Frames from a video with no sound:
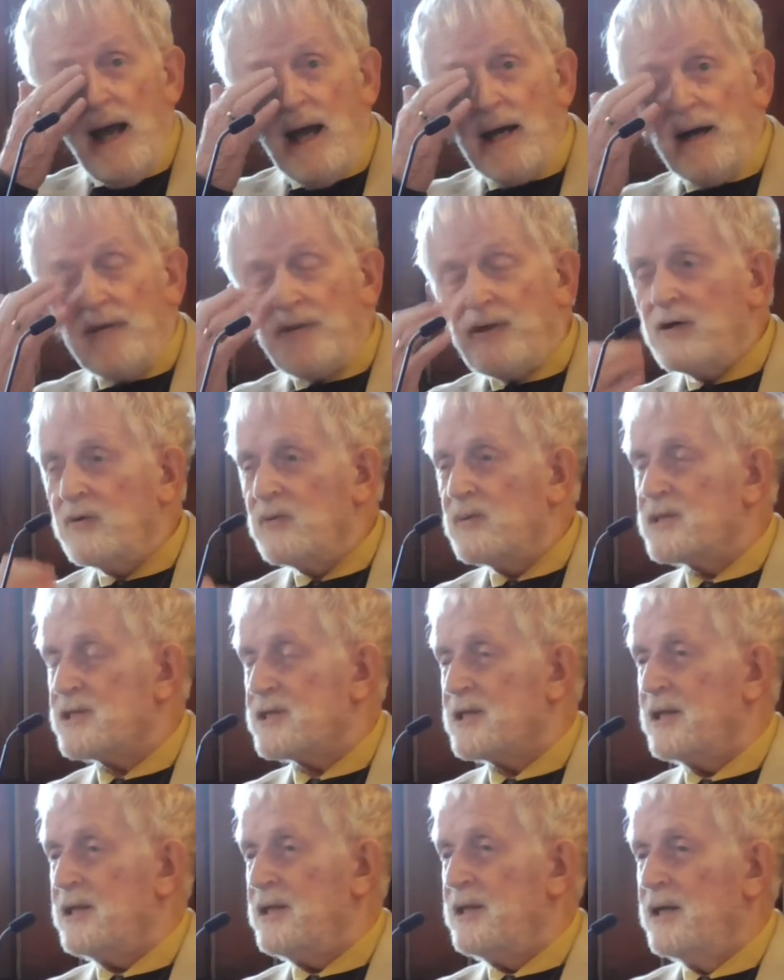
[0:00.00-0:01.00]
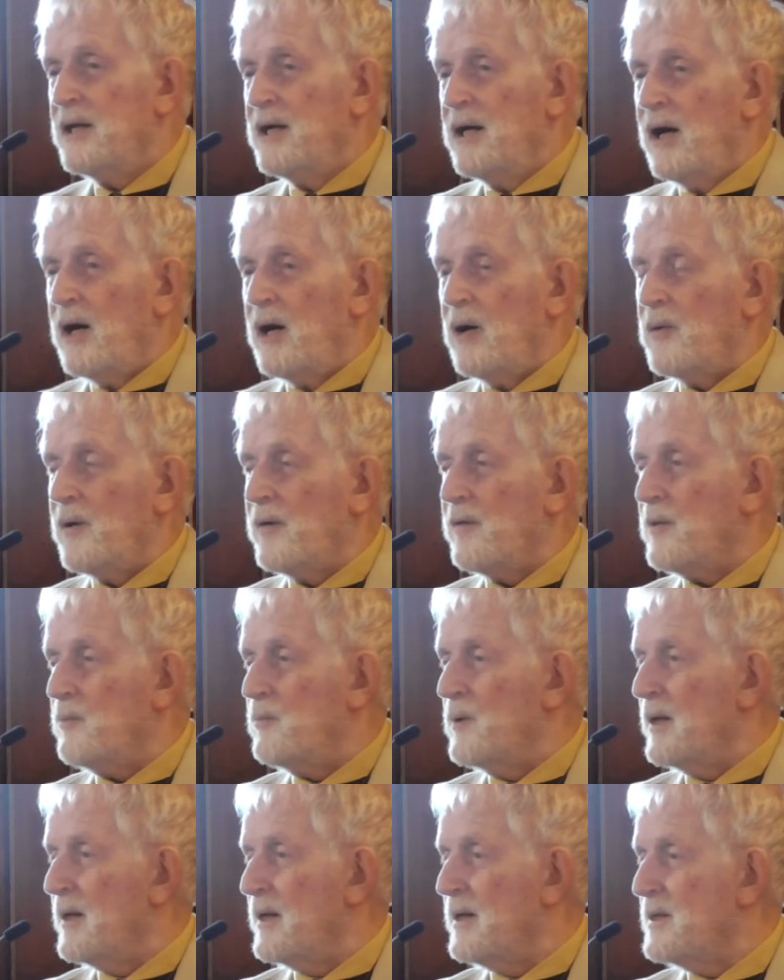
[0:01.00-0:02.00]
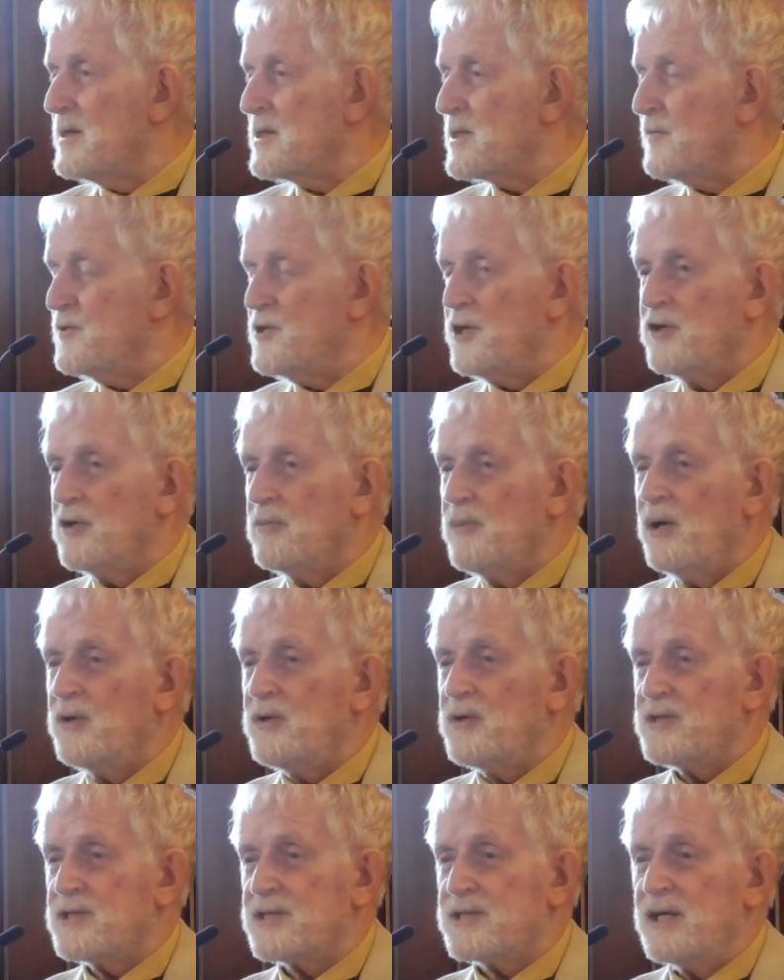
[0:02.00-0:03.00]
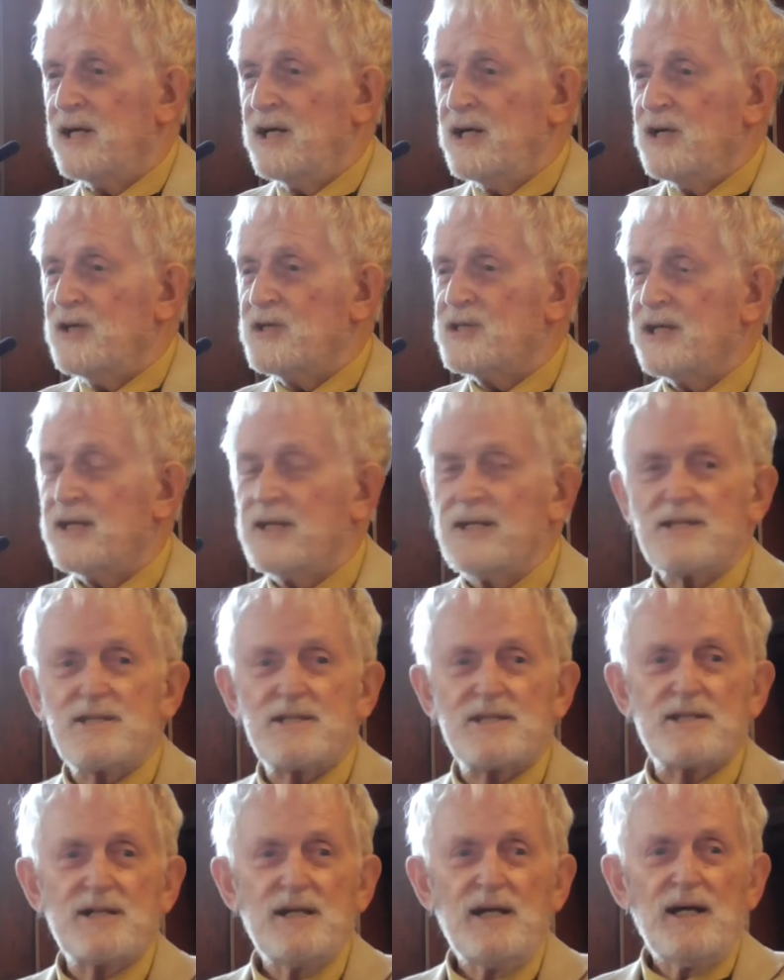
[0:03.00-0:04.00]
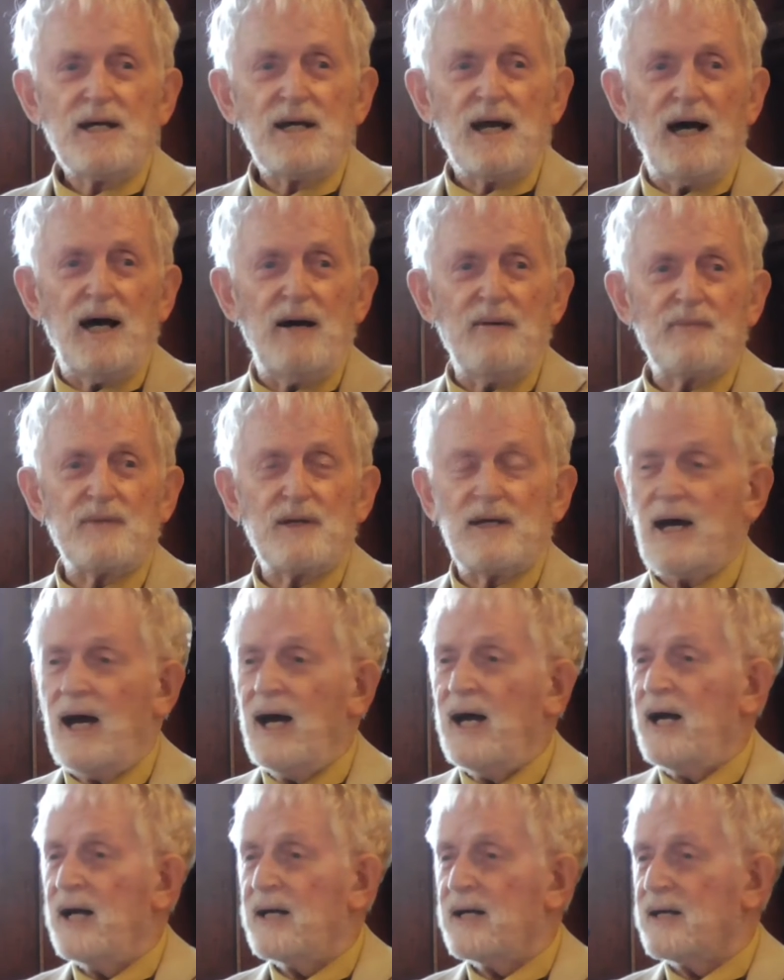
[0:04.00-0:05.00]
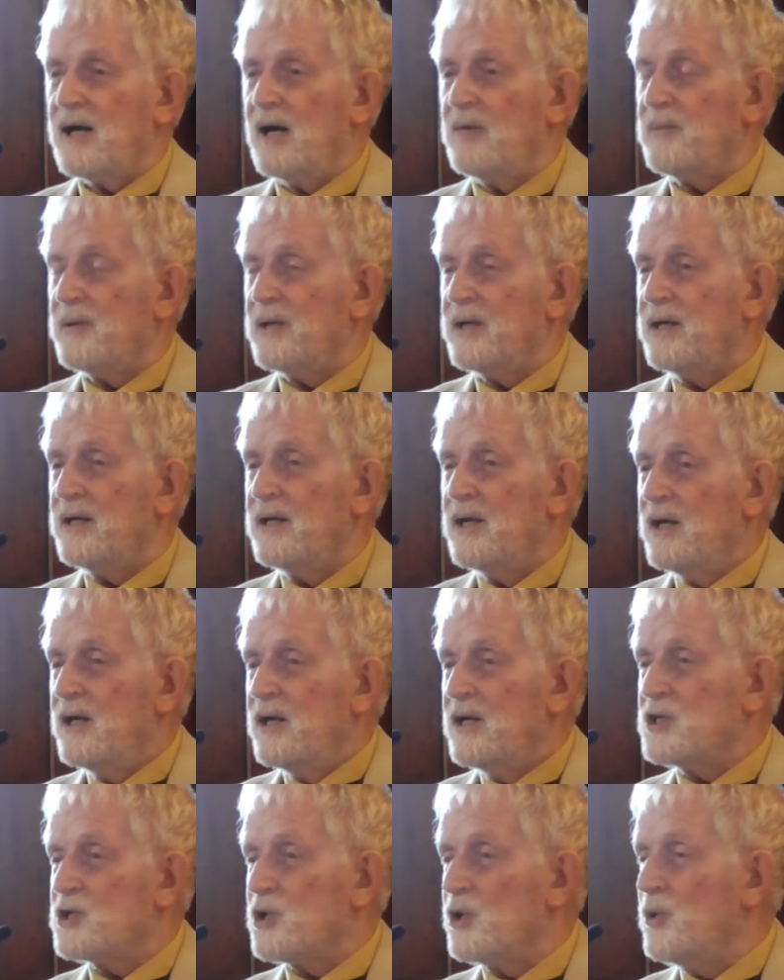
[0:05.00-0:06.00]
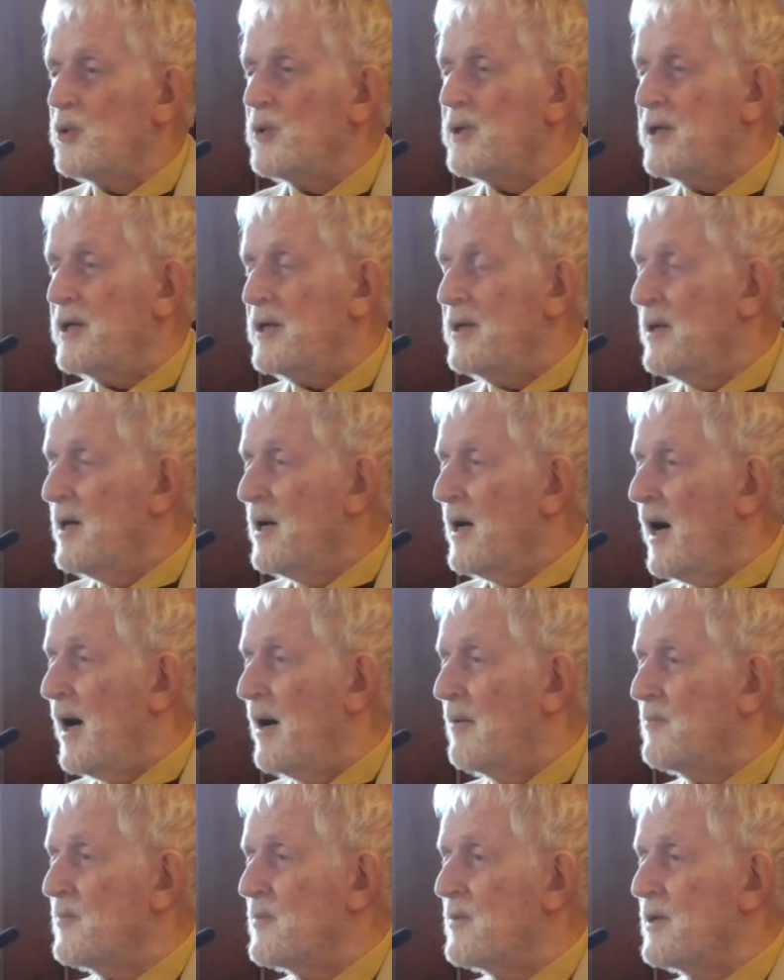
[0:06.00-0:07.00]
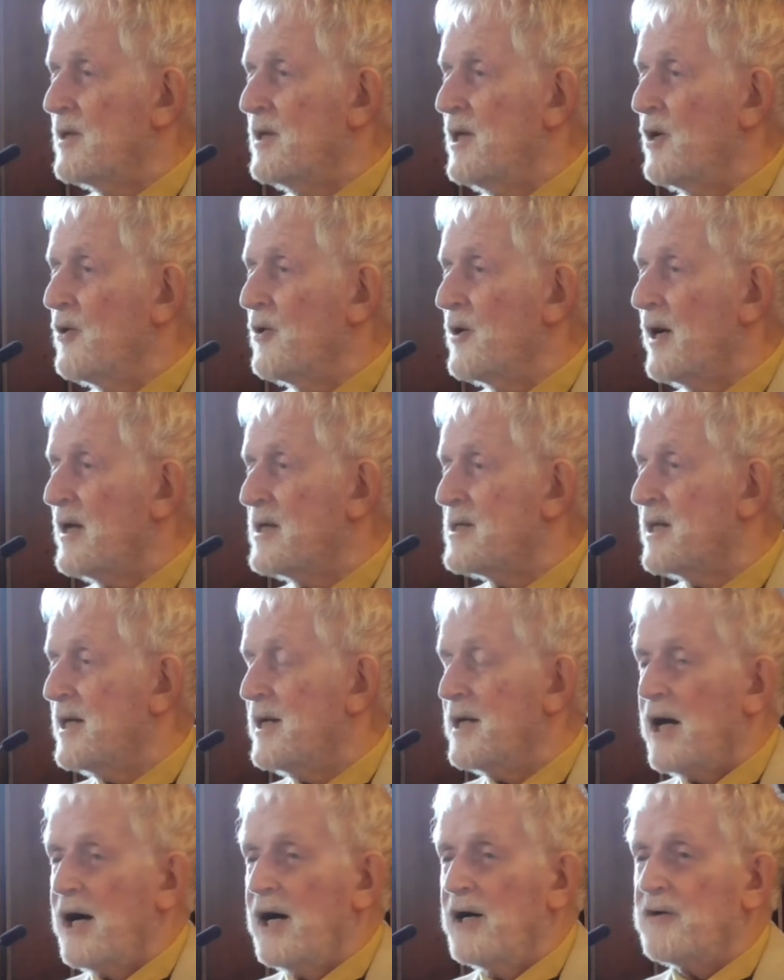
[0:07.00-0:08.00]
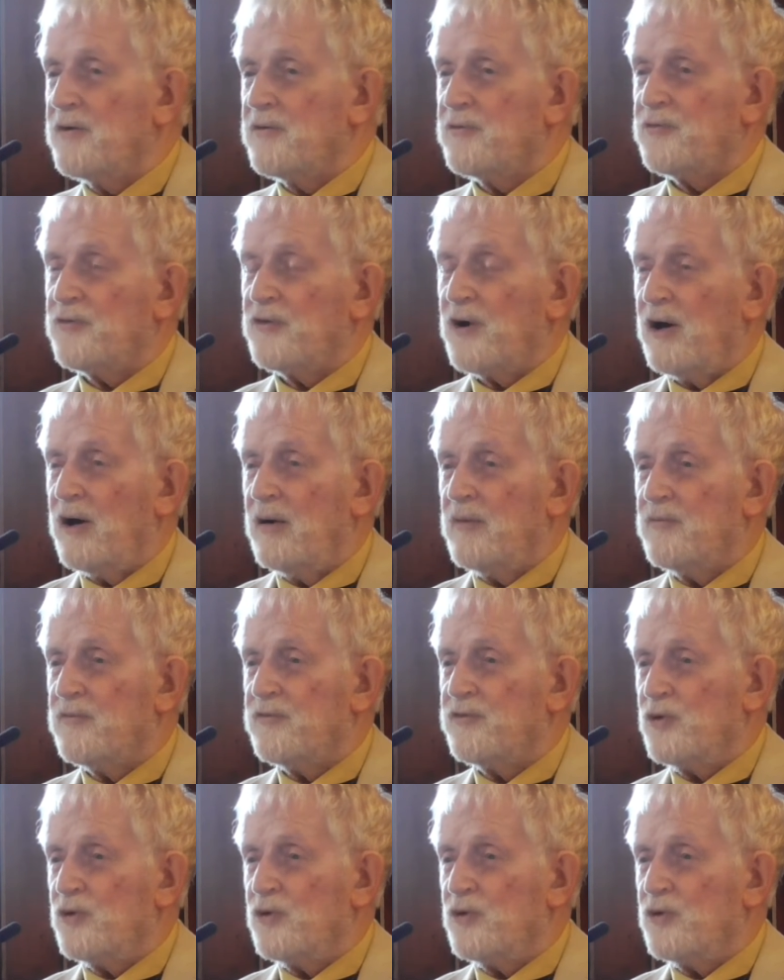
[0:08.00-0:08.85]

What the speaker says: And I think it was one of the leaders of General Motors who said his car company is already gearing to get out of